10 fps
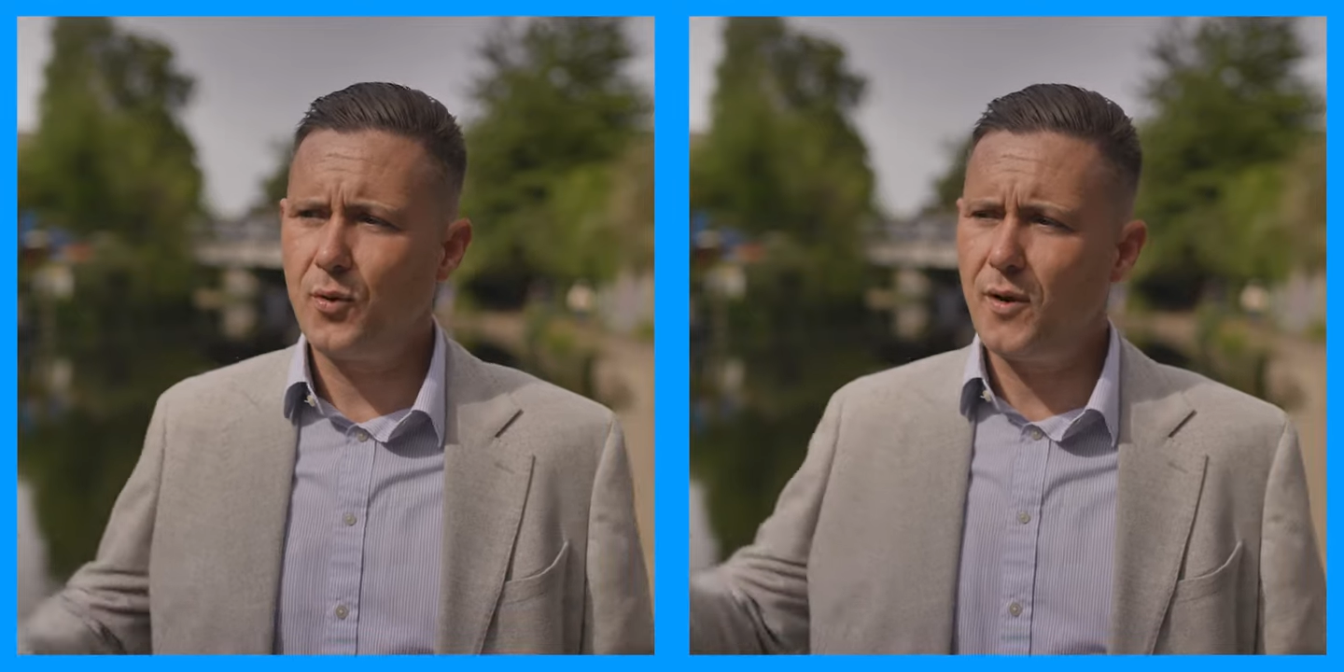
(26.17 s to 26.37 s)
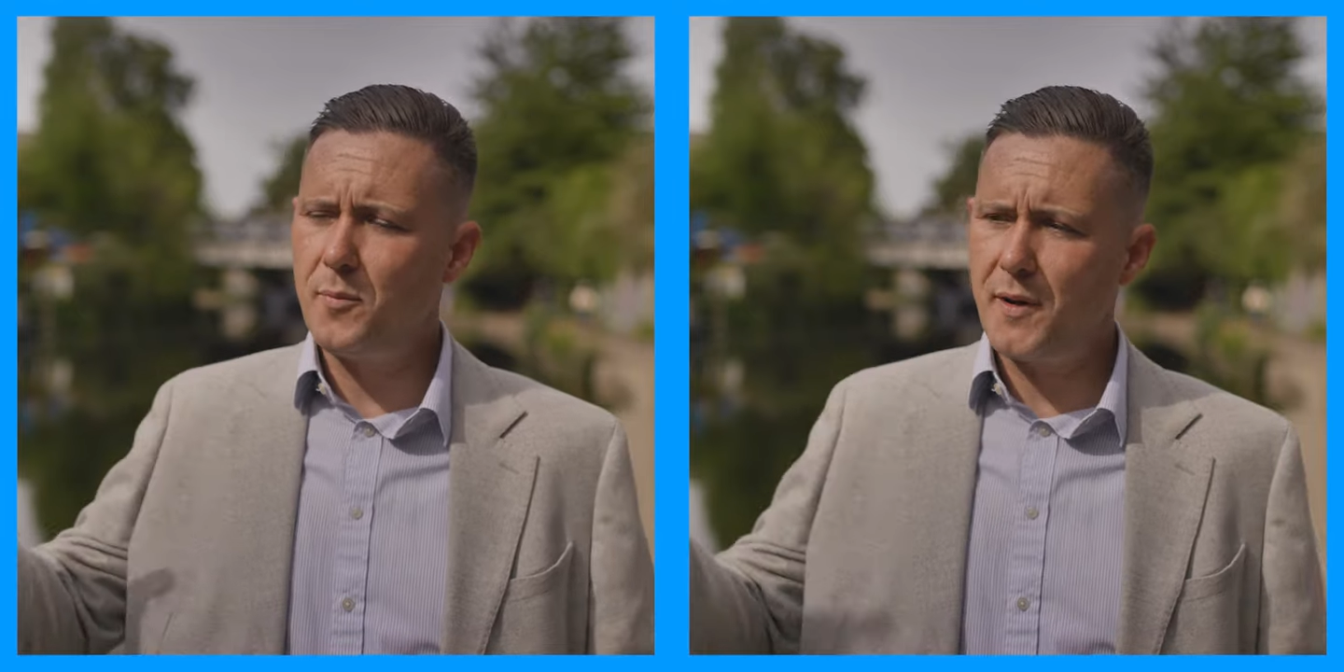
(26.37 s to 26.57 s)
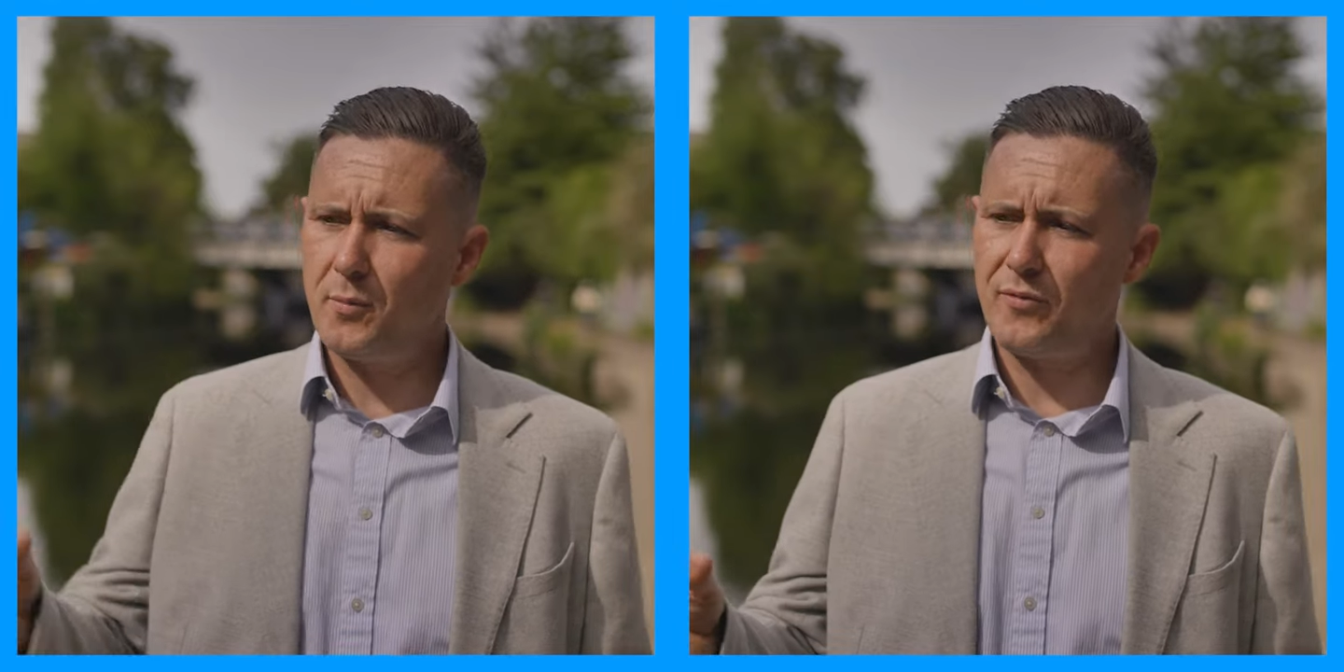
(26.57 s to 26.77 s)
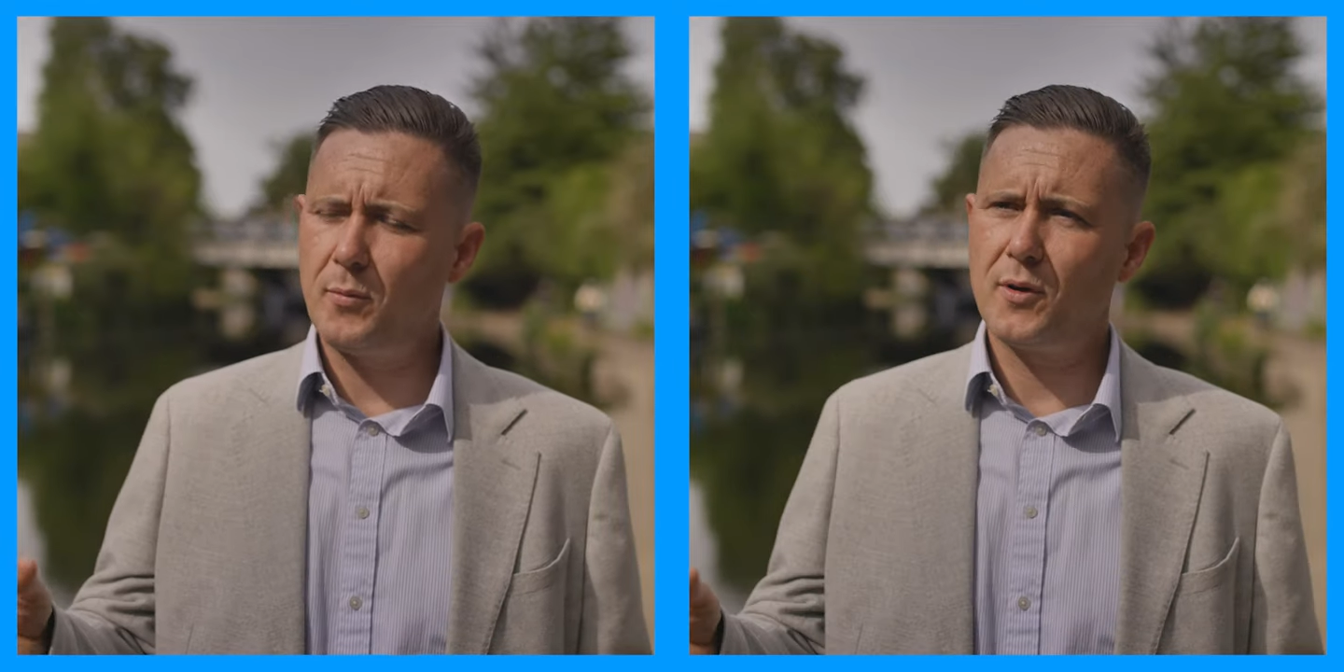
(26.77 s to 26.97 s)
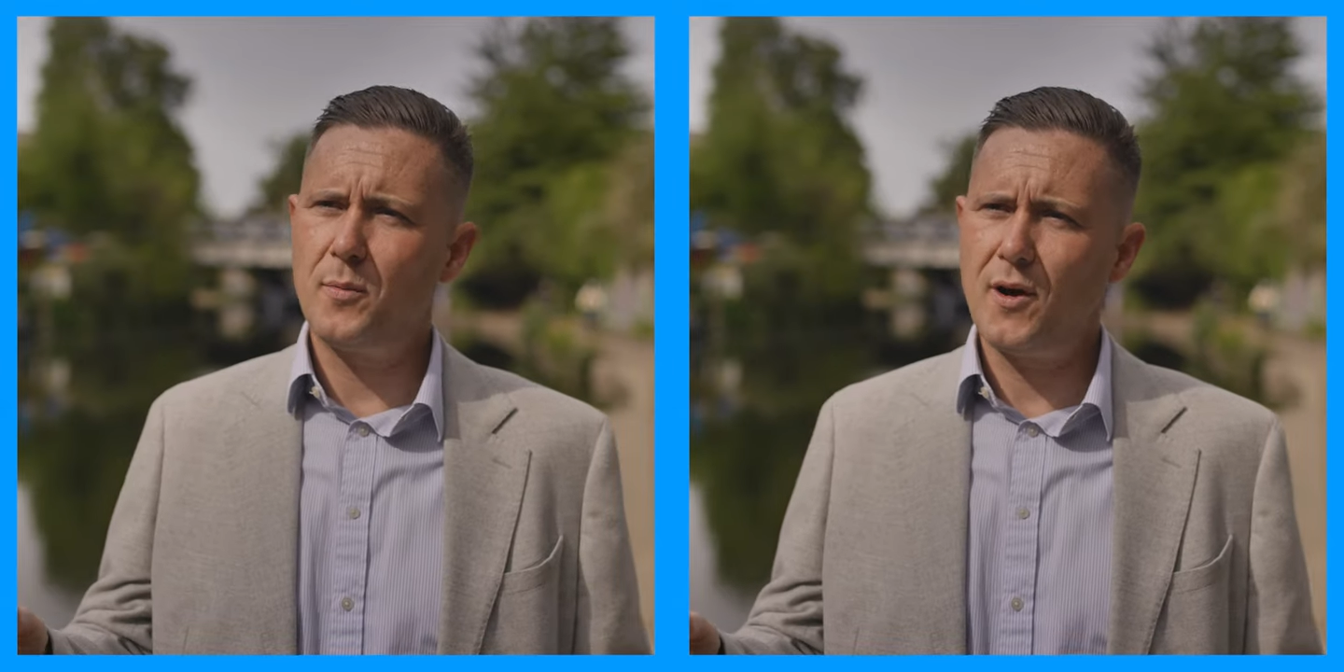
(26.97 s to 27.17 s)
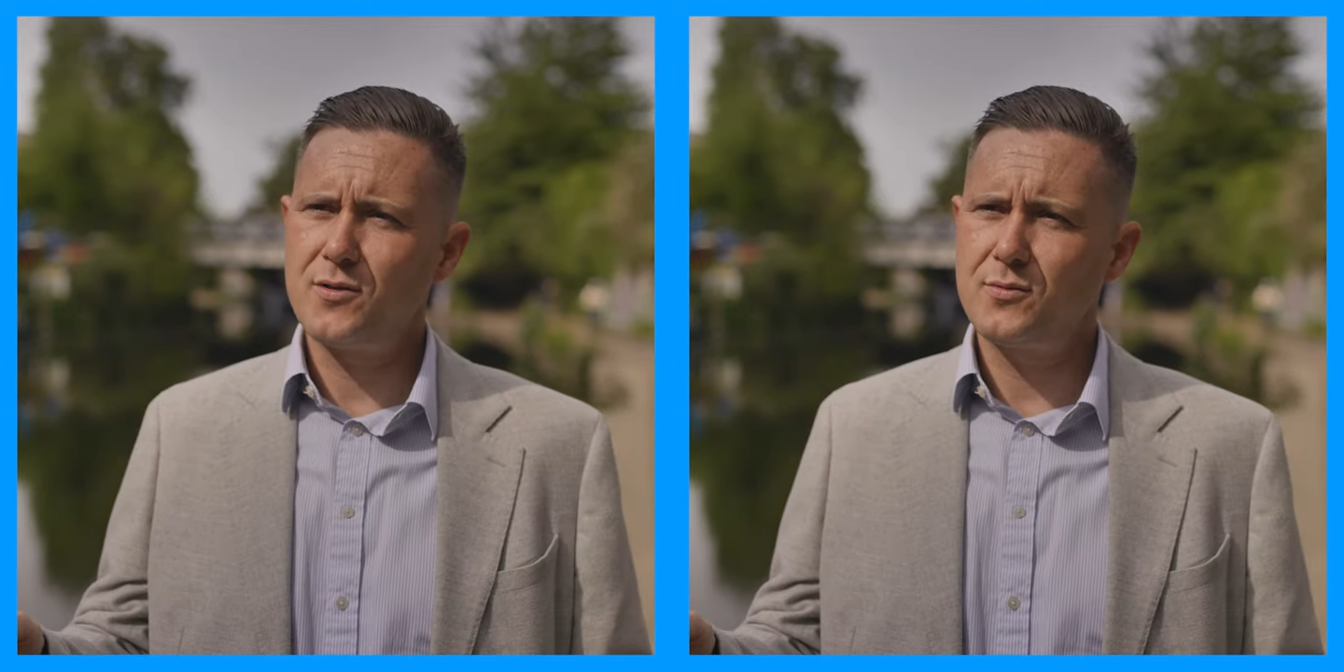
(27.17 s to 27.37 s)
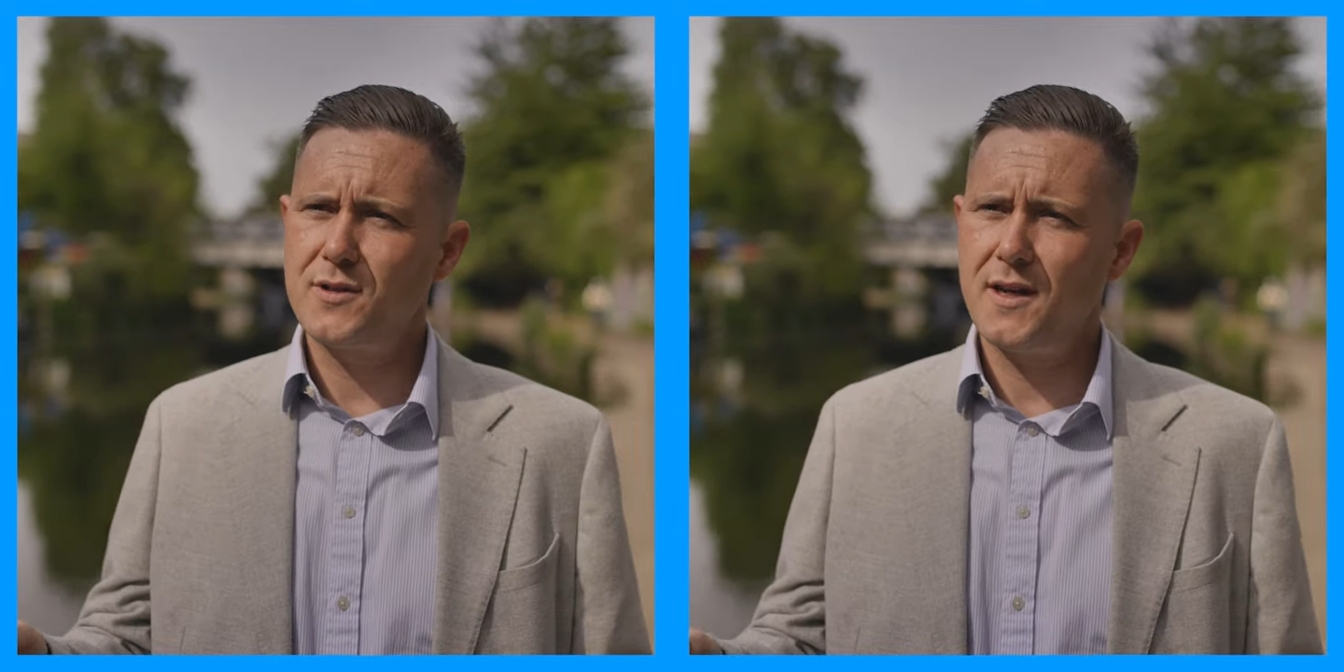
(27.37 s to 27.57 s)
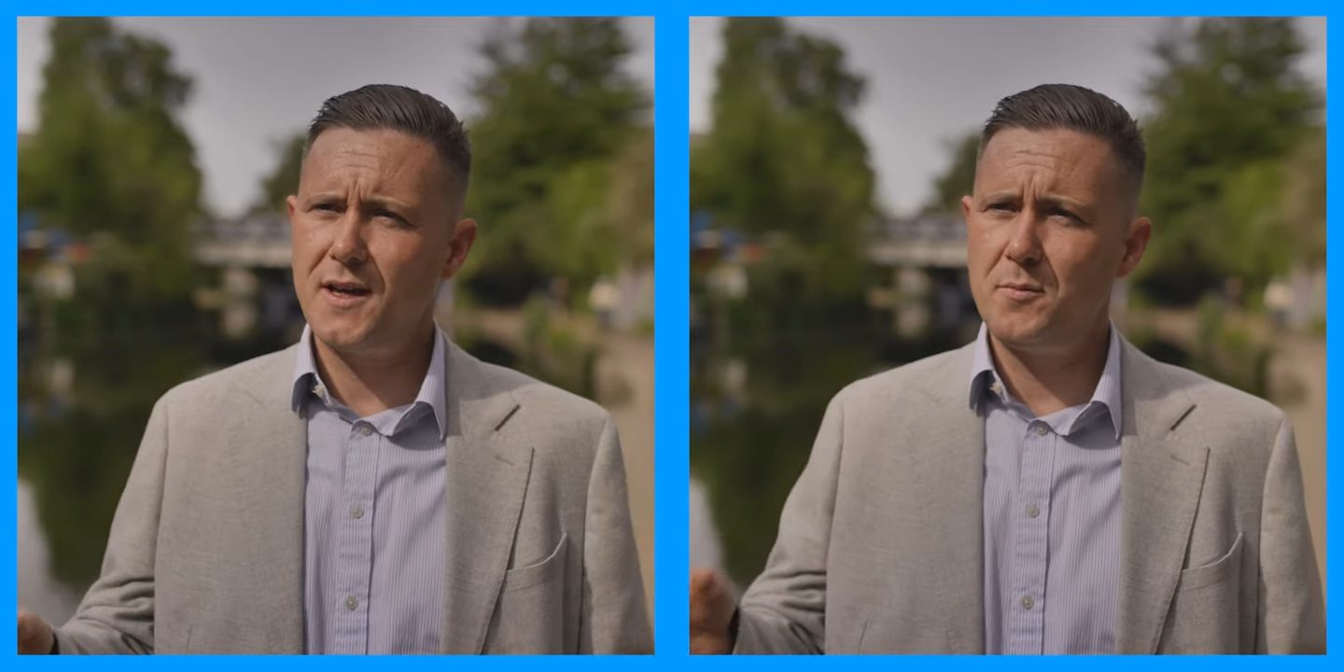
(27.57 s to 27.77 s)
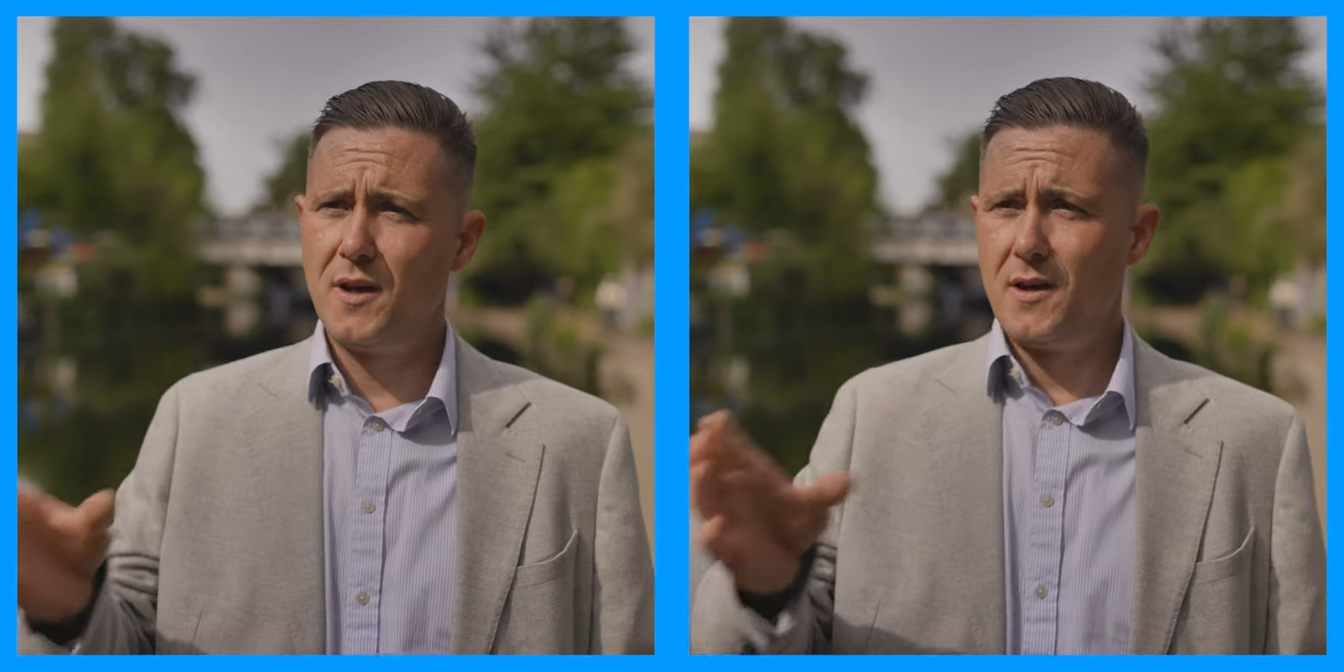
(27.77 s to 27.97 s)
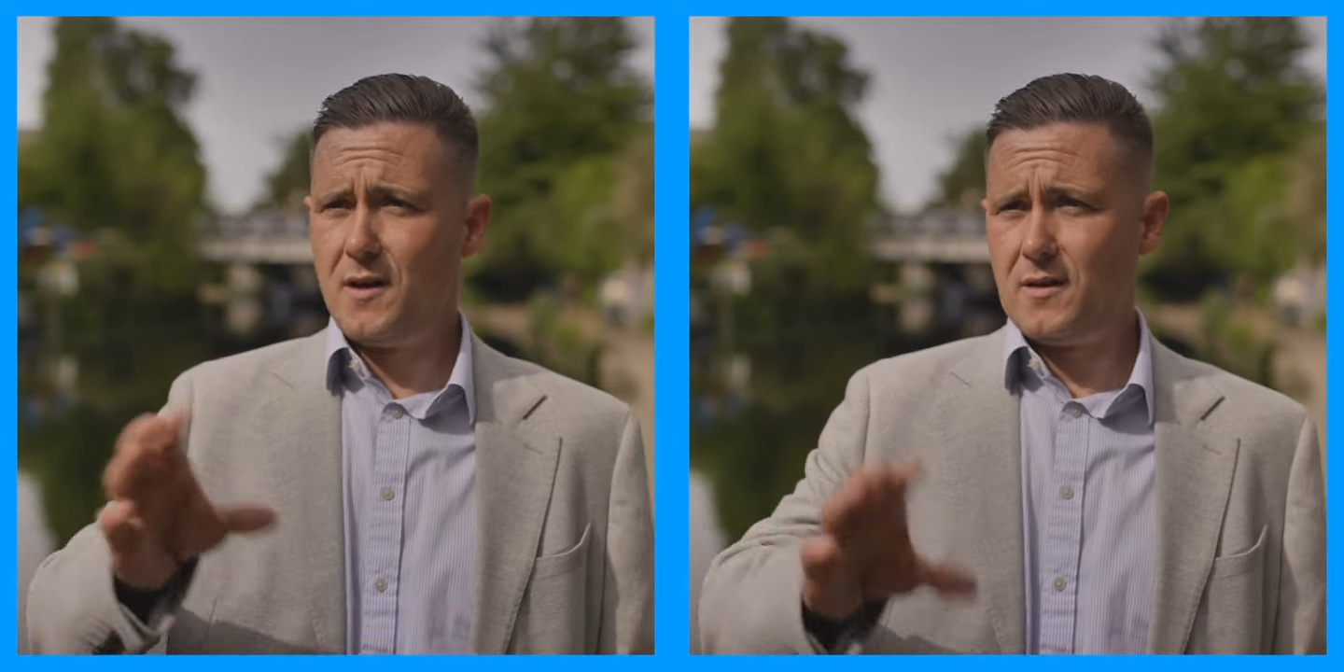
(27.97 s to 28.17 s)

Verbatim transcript: brought in people from the commercial team,